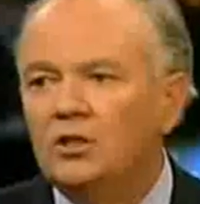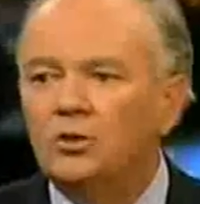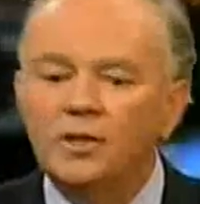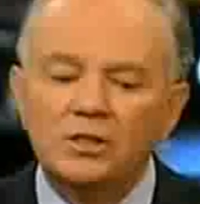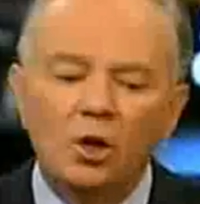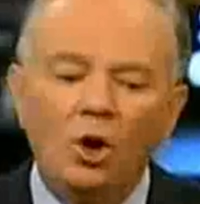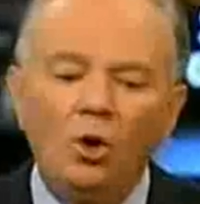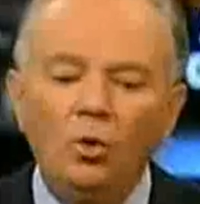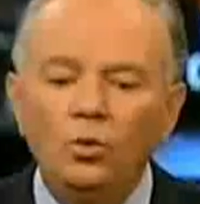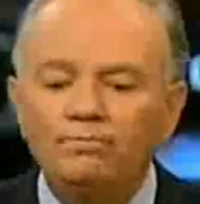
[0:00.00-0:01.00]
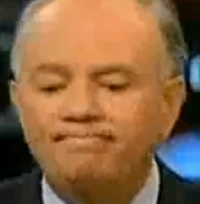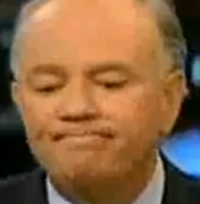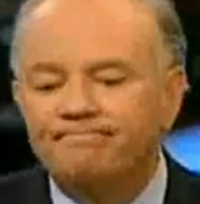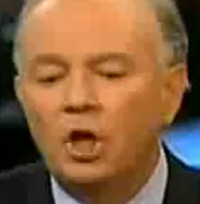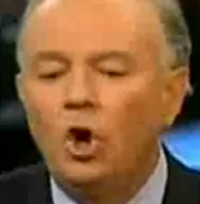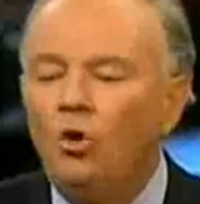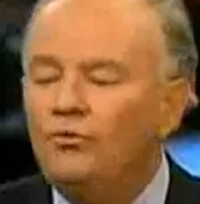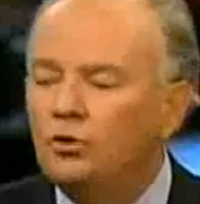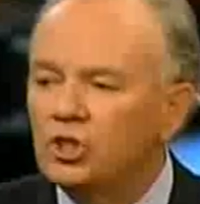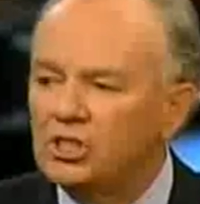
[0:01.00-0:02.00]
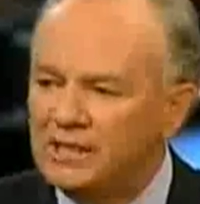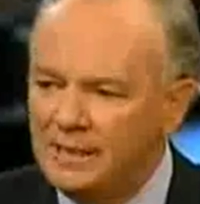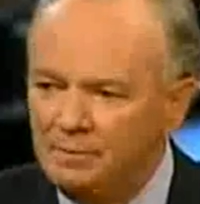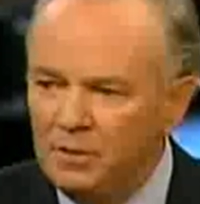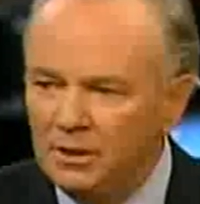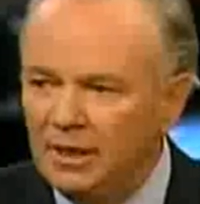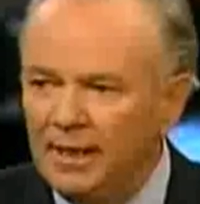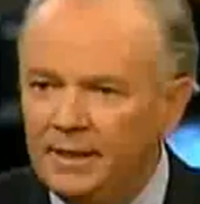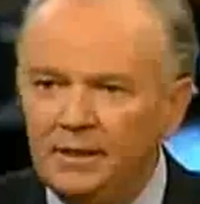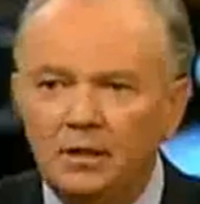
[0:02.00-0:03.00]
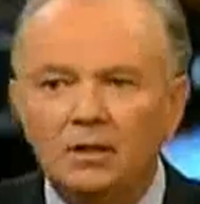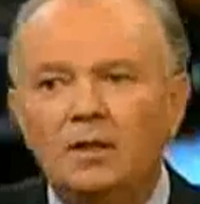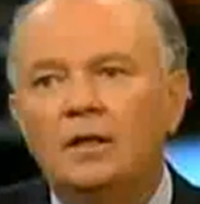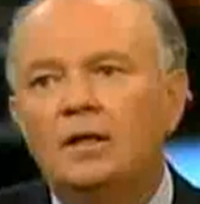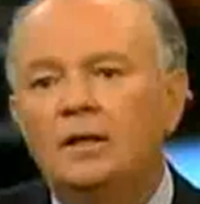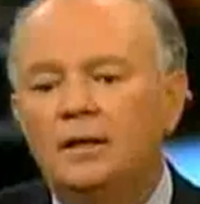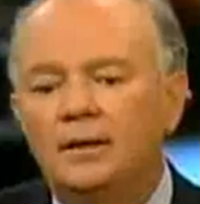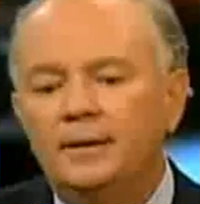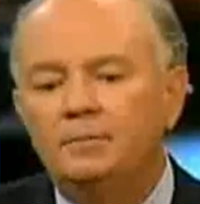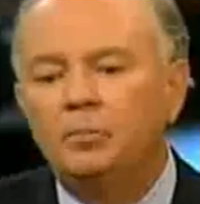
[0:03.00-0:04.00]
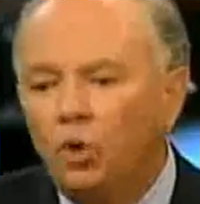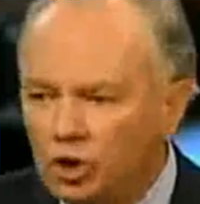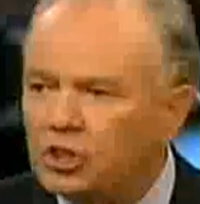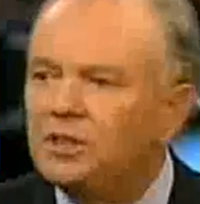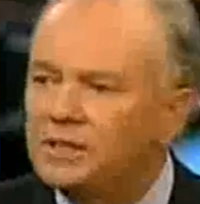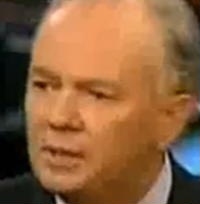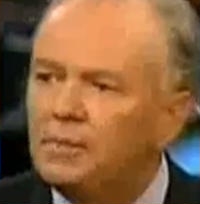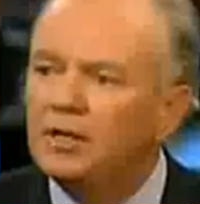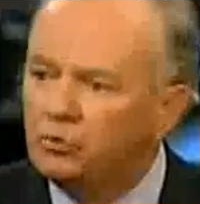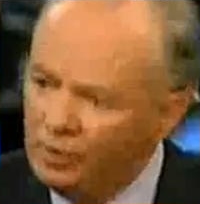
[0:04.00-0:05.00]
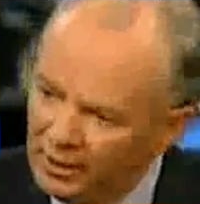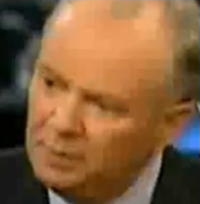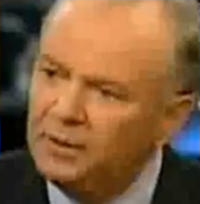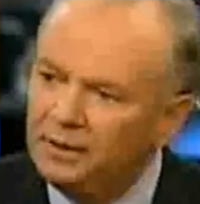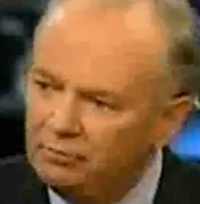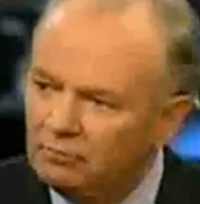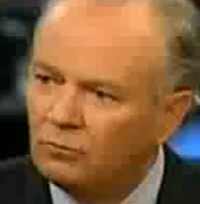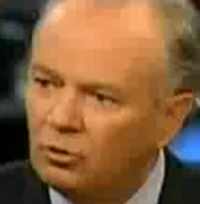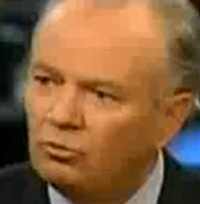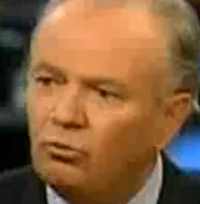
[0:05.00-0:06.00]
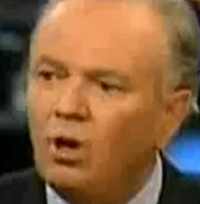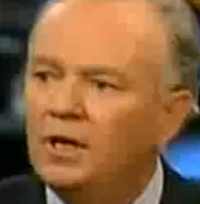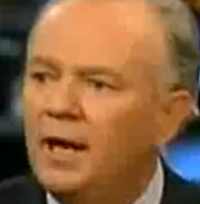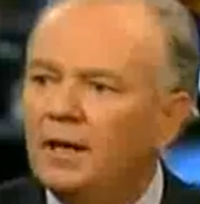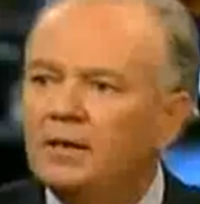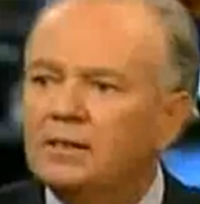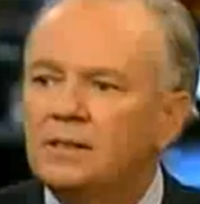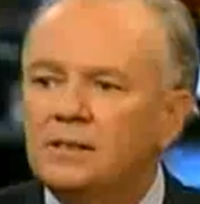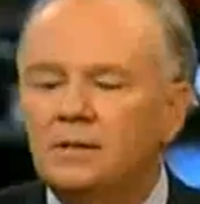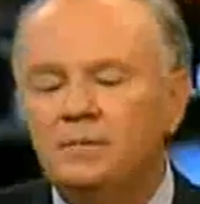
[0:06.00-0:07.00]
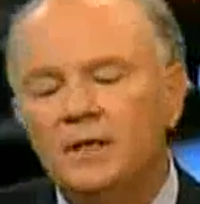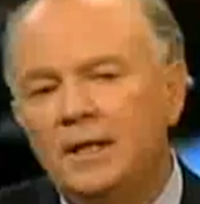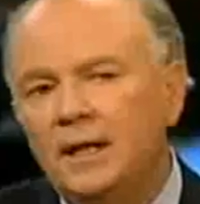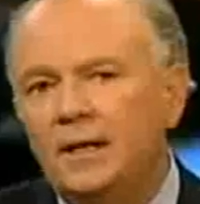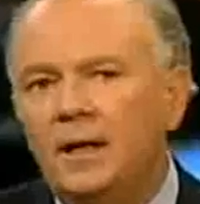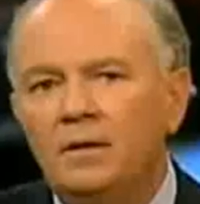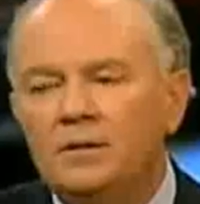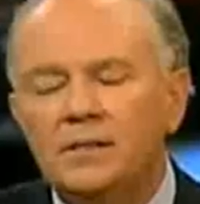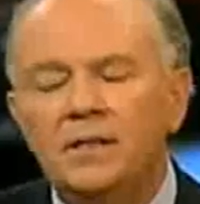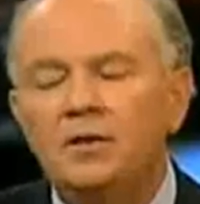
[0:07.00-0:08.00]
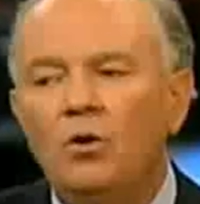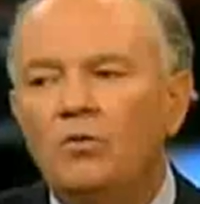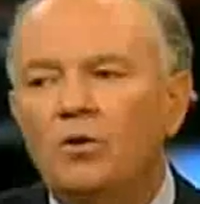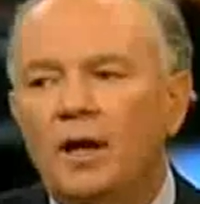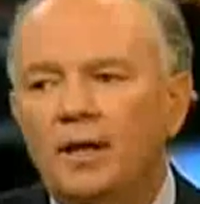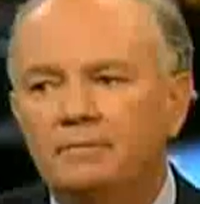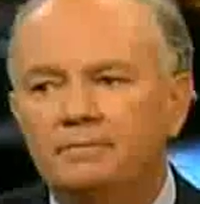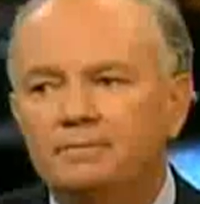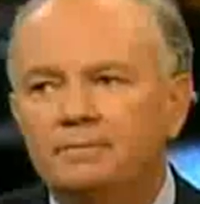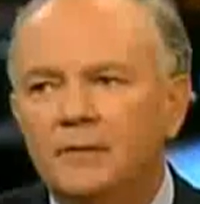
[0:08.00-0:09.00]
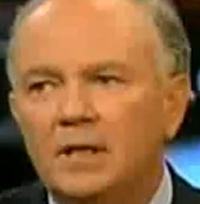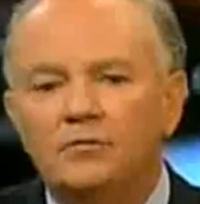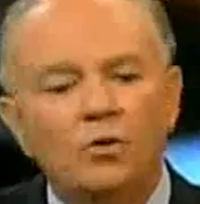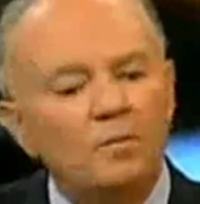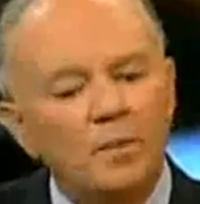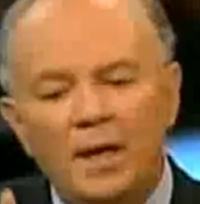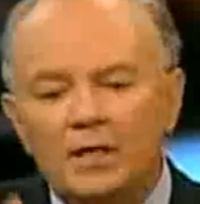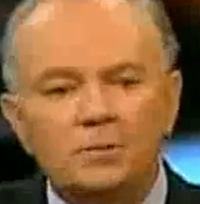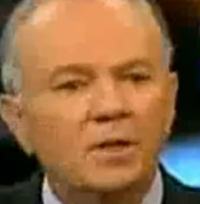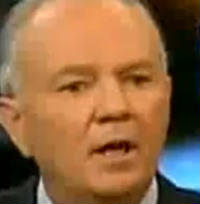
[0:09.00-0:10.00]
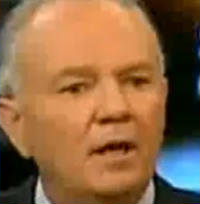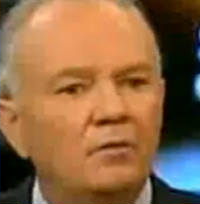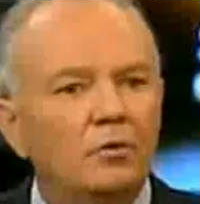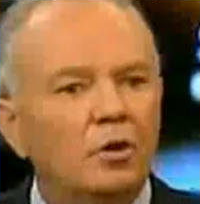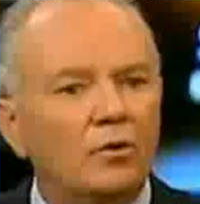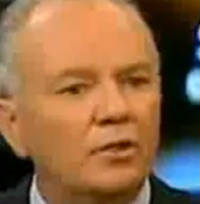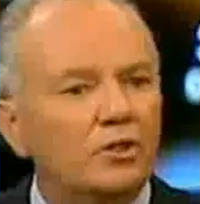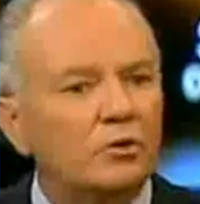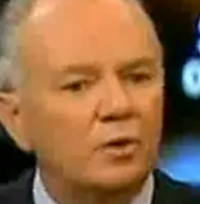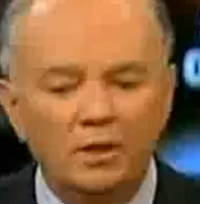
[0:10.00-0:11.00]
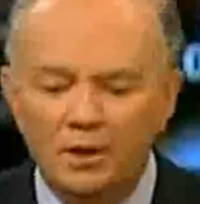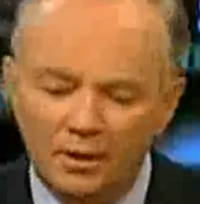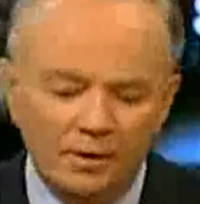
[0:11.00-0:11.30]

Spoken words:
So this whole overstimulated push system has really been wrung out of the system, and I don't see an overhang from past behavior in our industry.